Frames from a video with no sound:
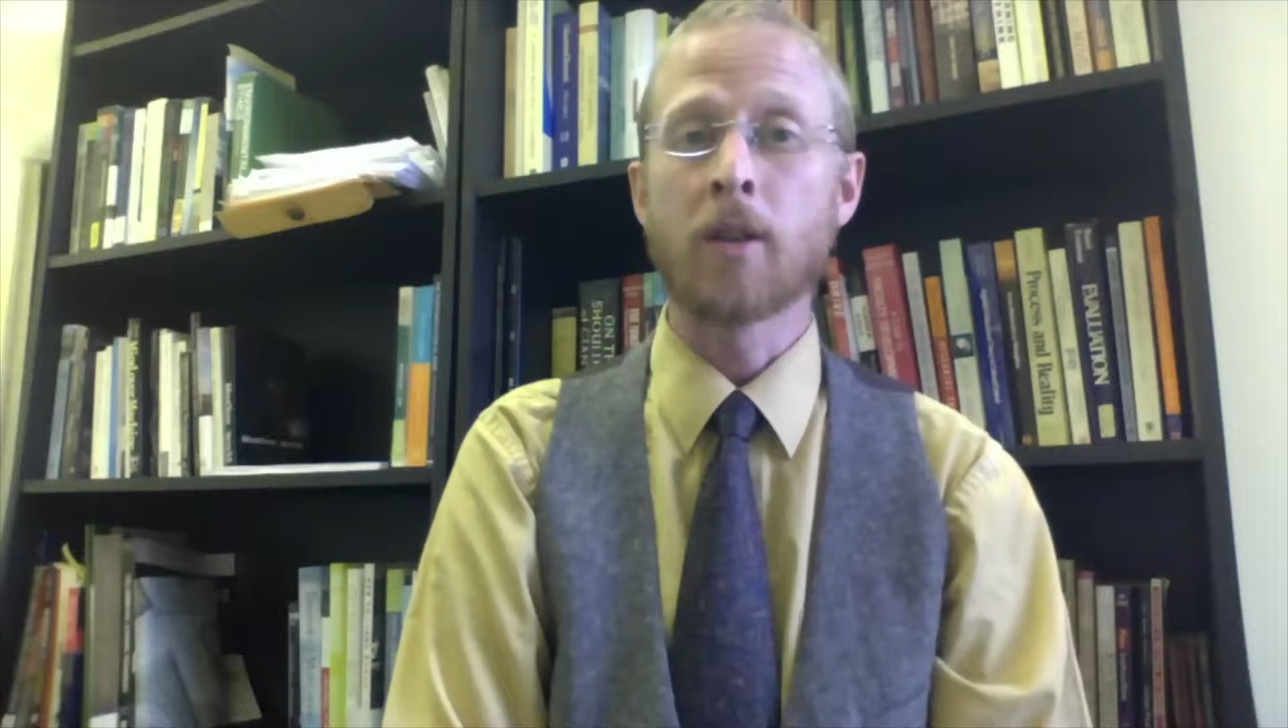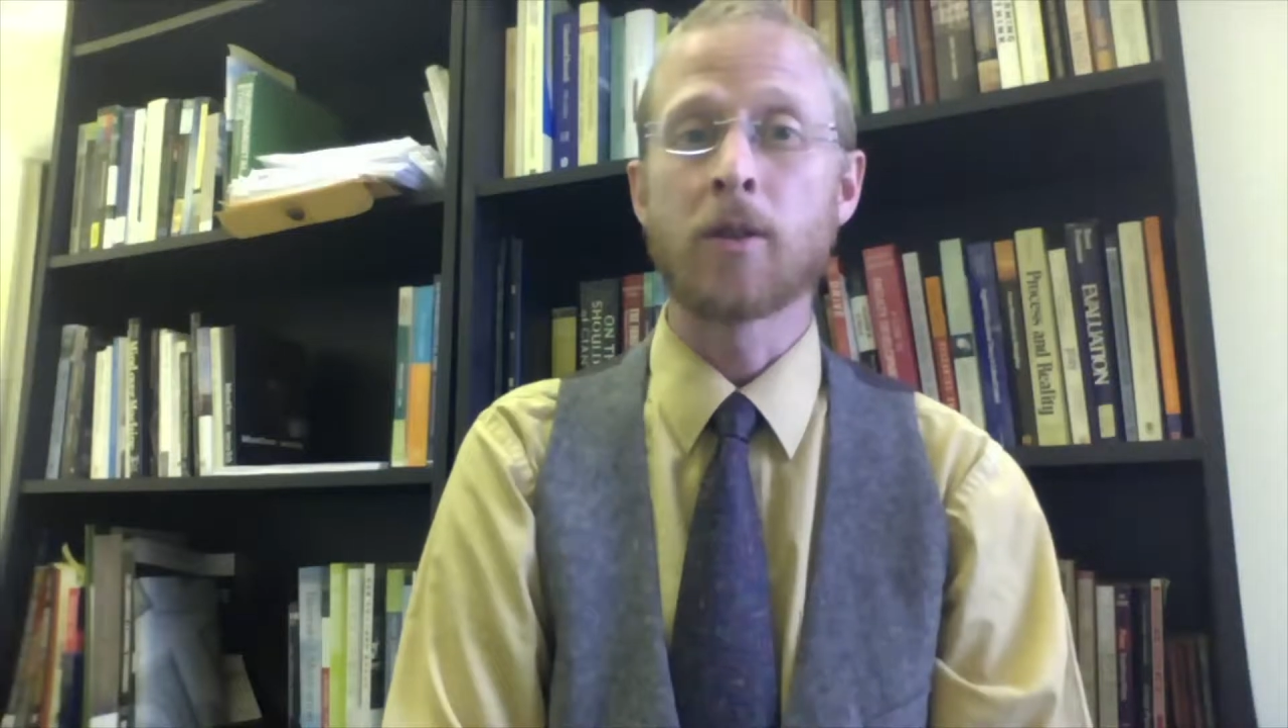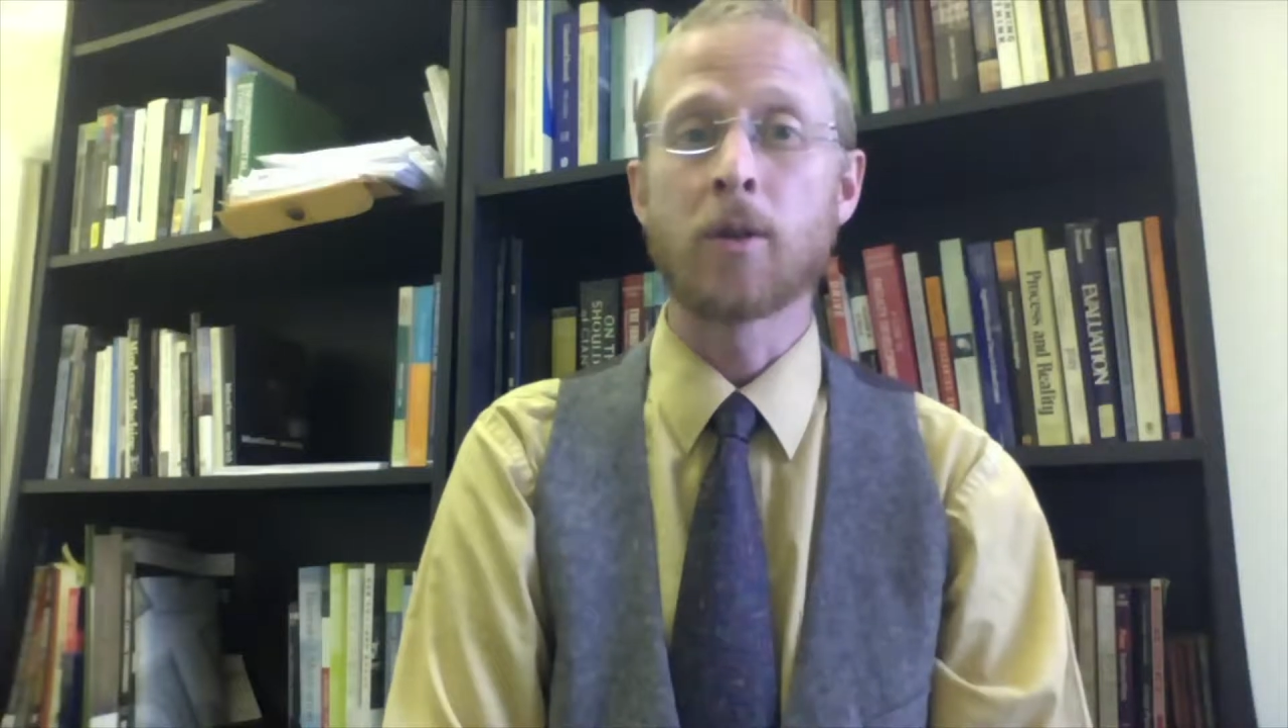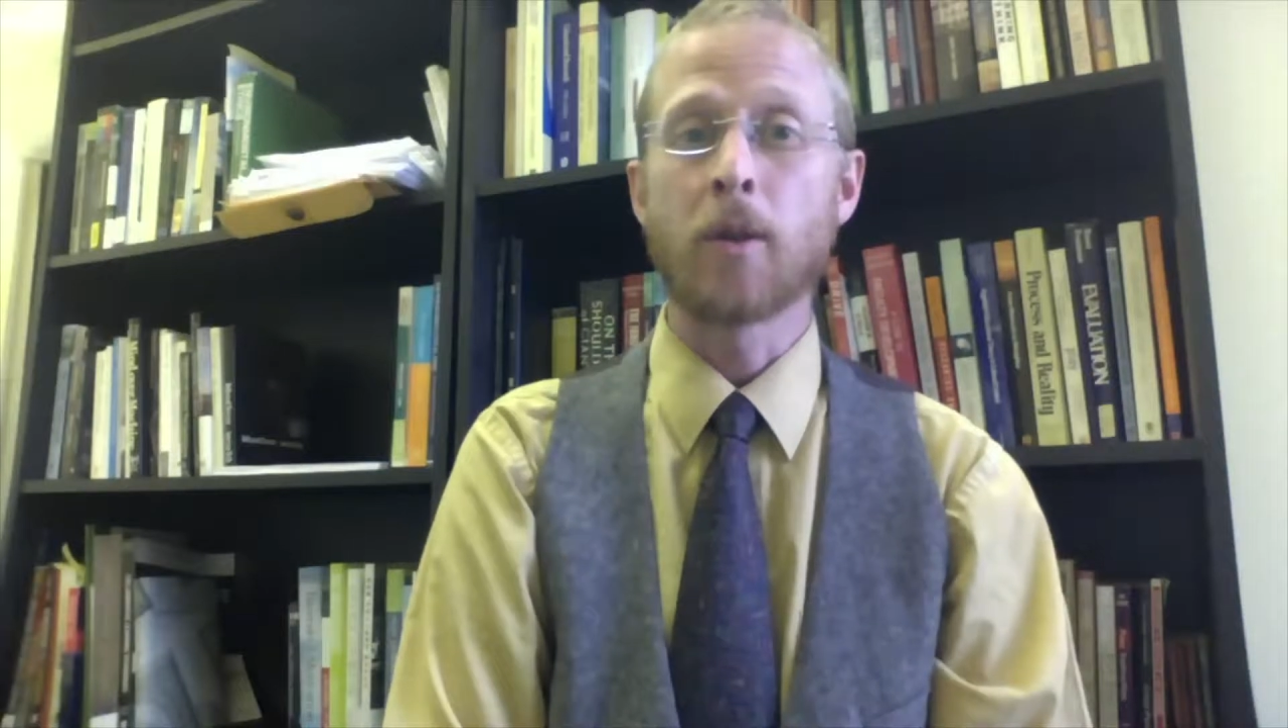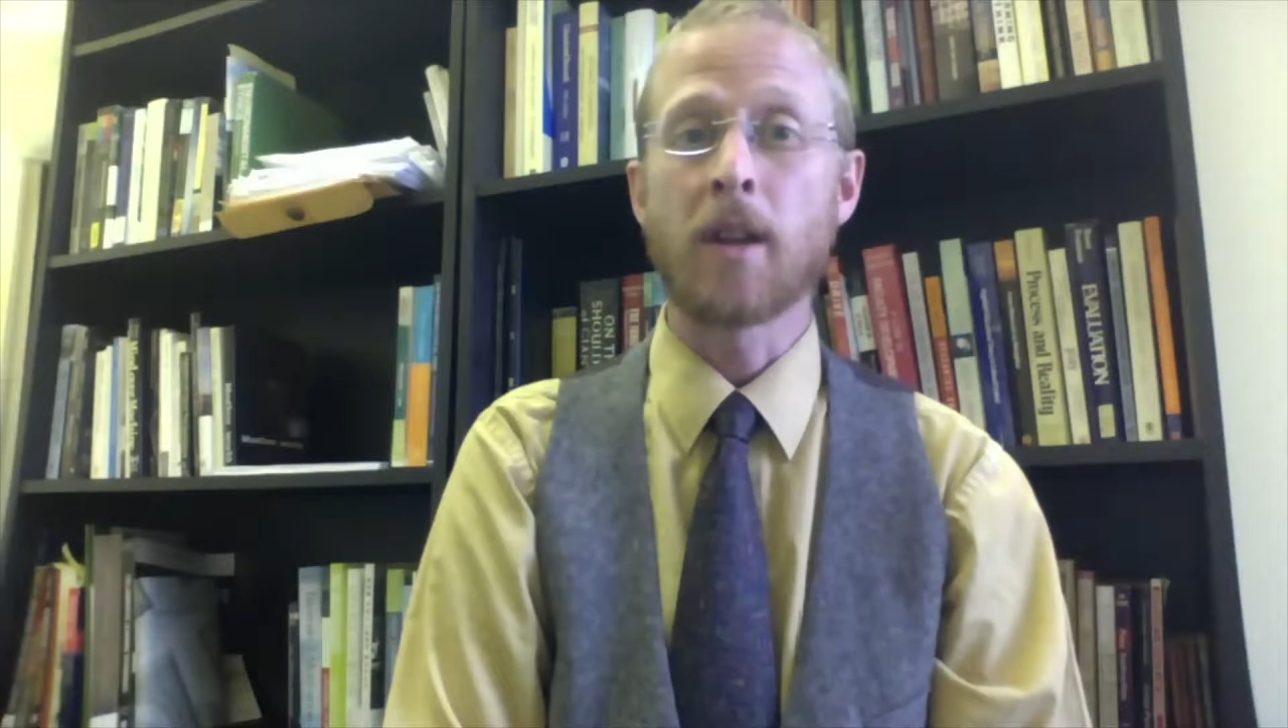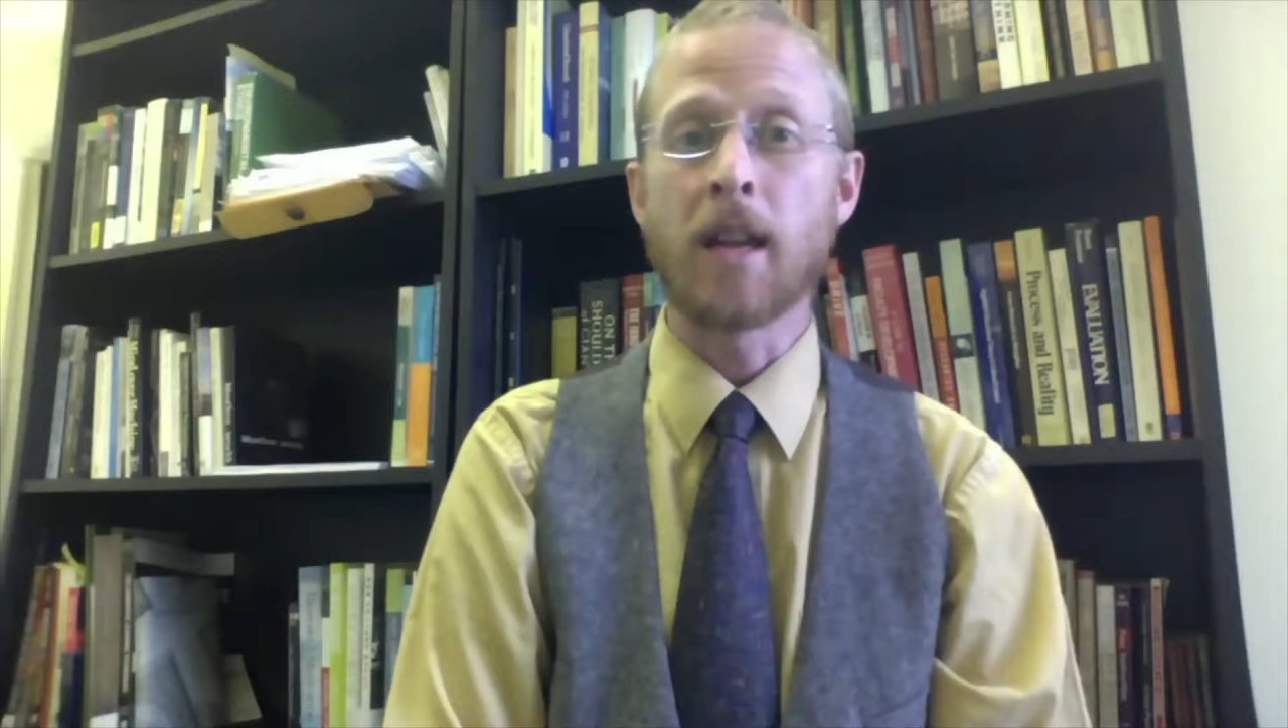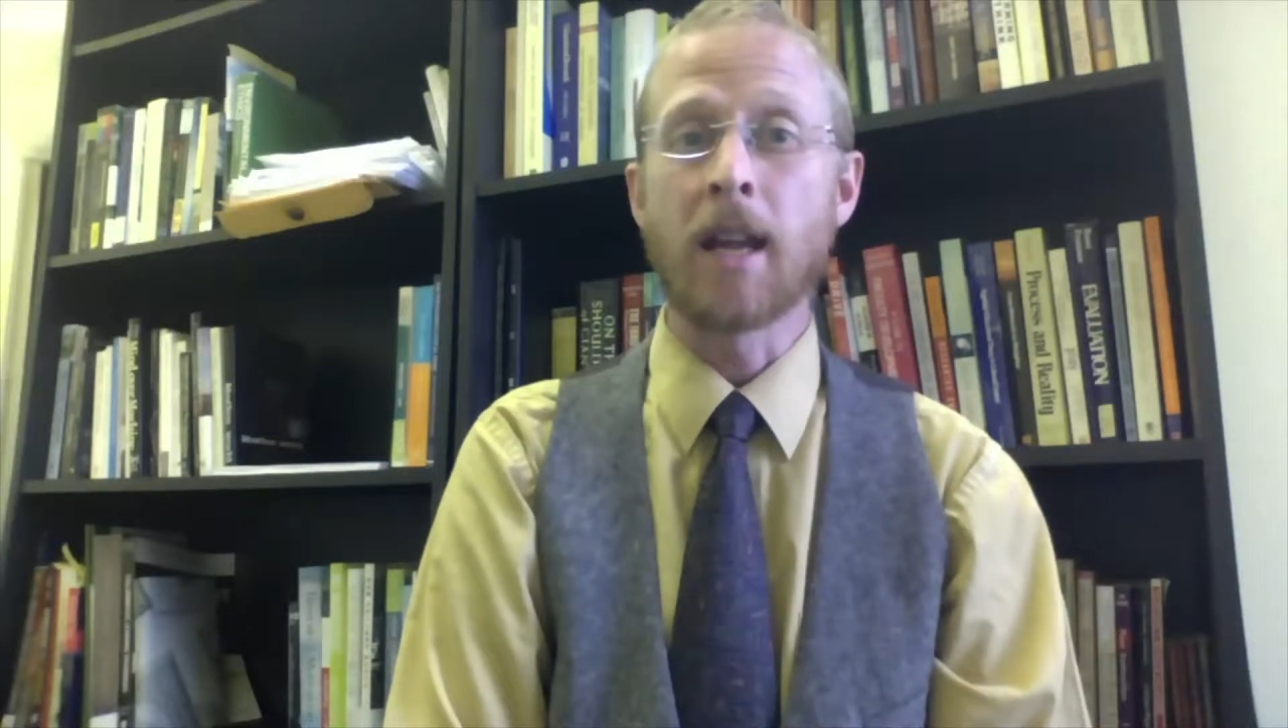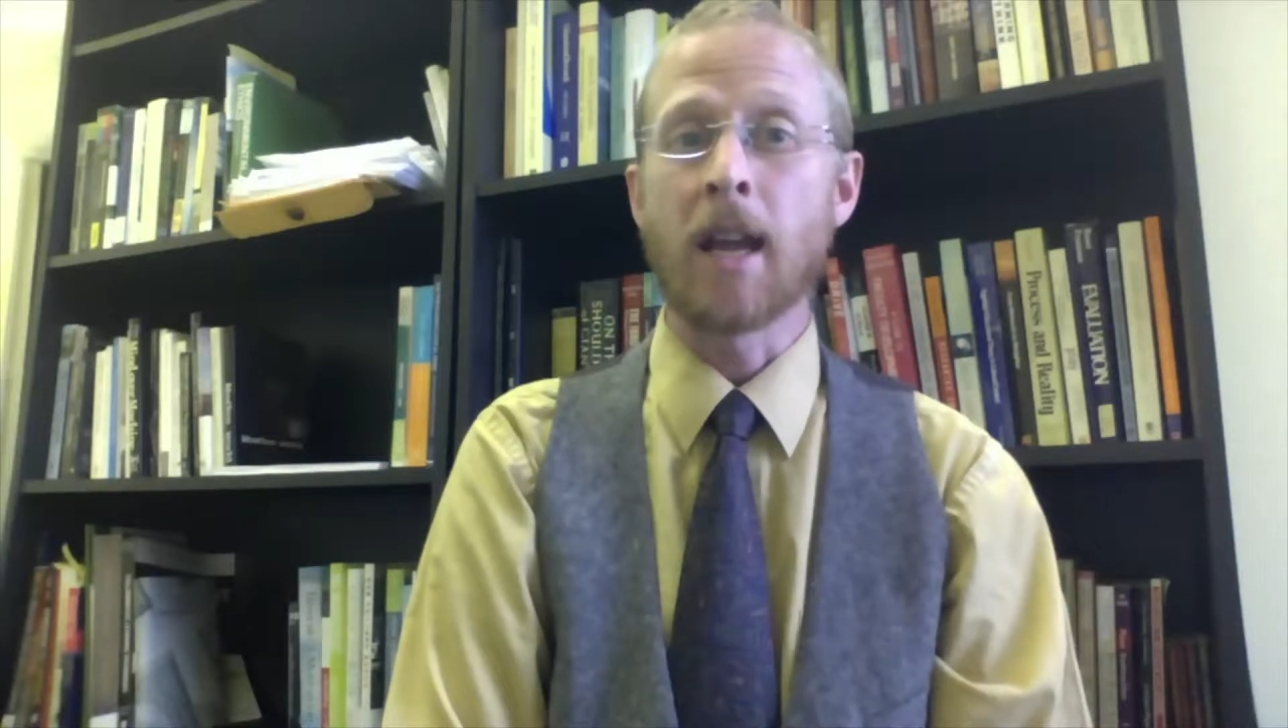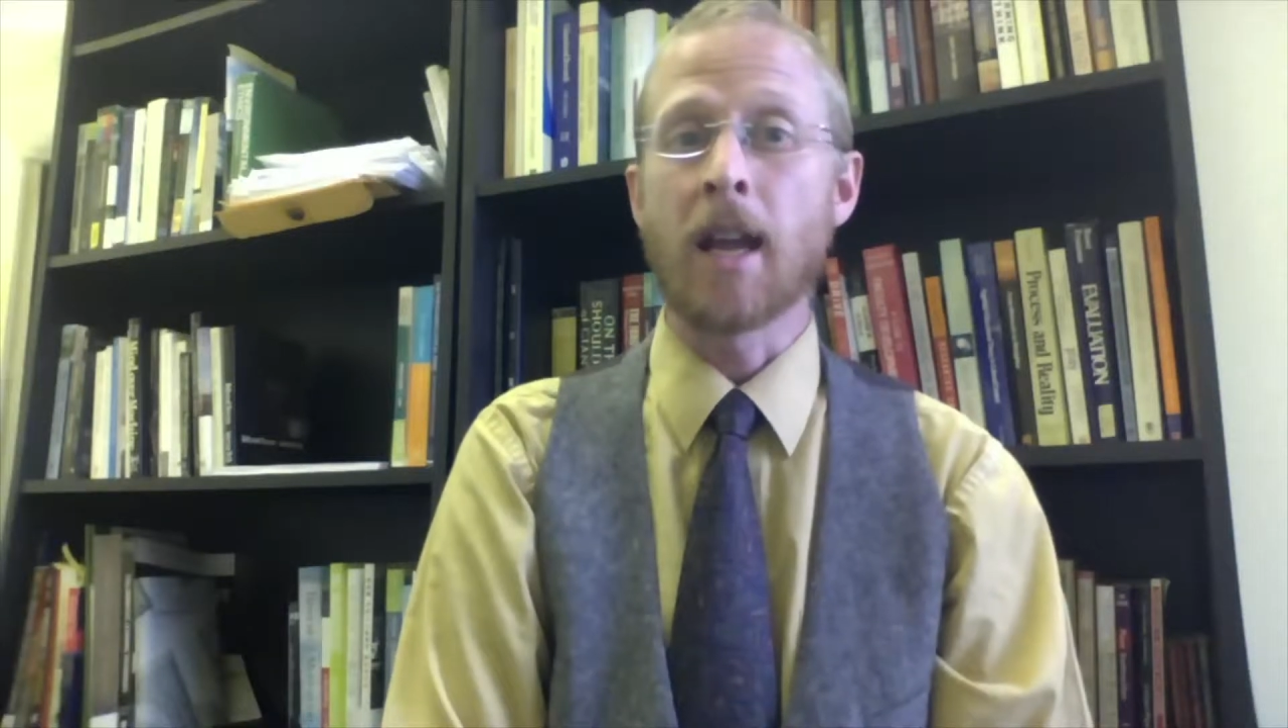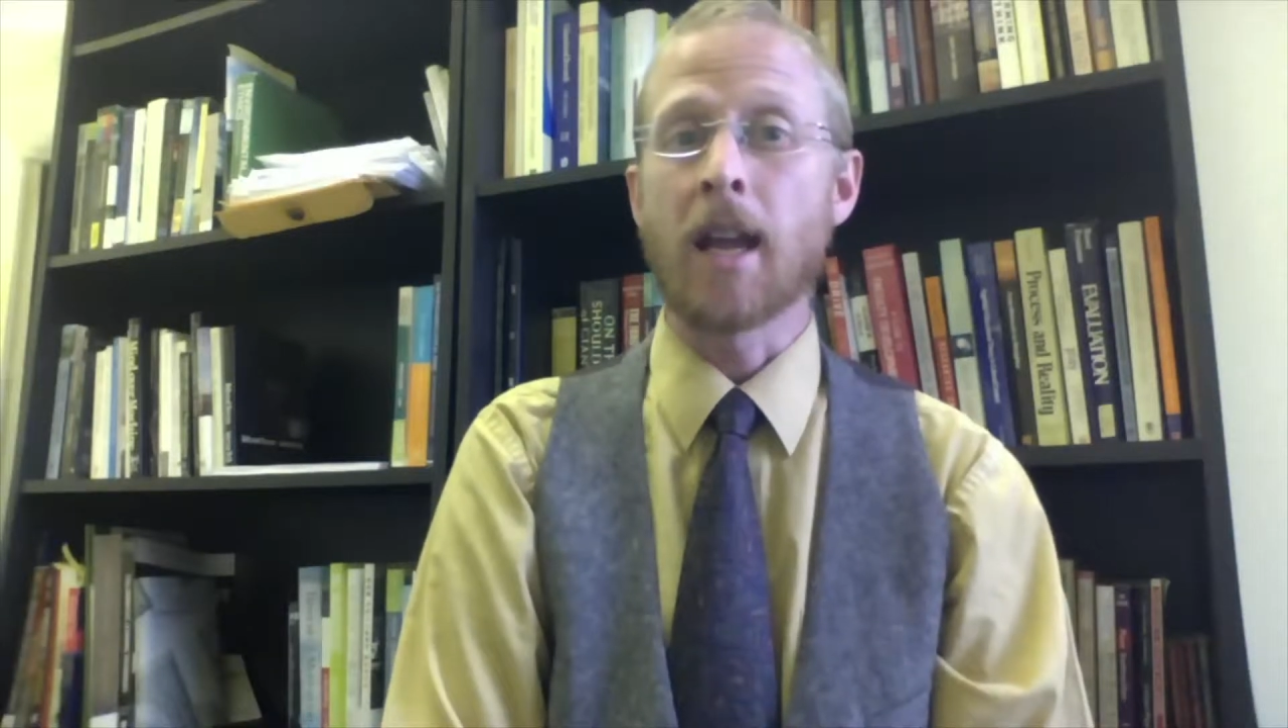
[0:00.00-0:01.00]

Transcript: to the